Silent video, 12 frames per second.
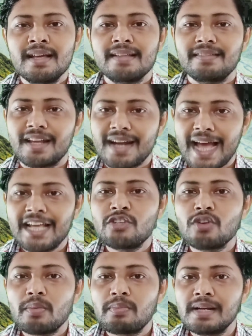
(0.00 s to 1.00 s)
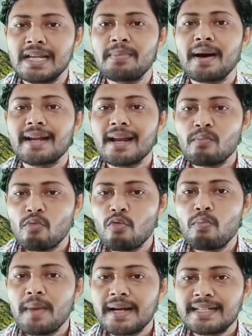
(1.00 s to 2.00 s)
the rise of liberal
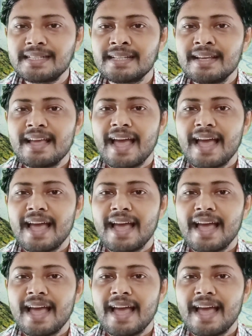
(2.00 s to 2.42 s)
movements,